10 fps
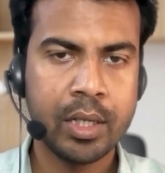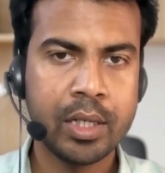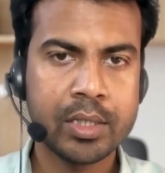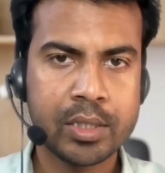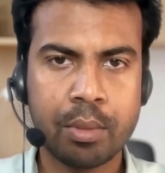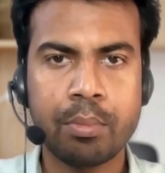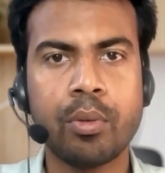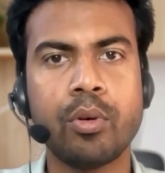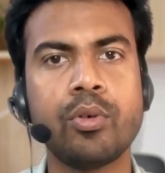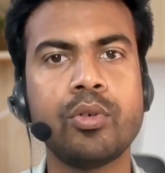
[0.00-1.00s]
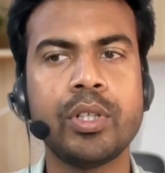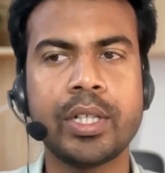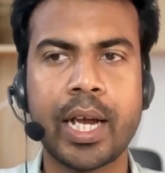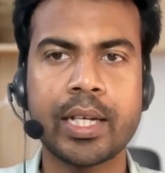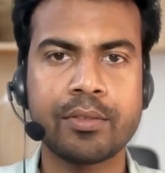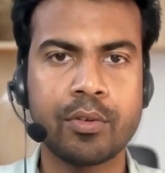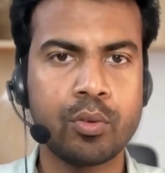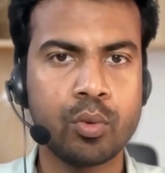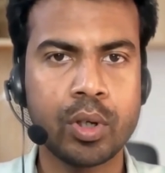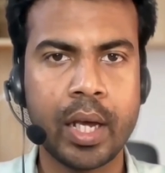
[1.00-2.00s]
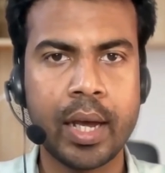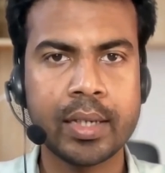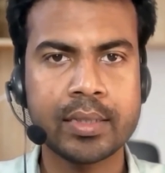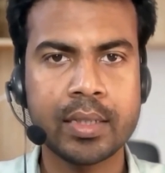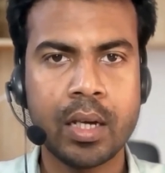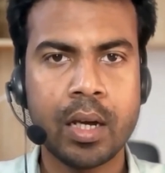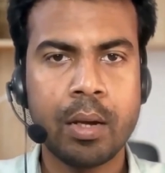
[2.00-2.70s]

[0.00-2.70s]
In Step, create tags for Google Ads,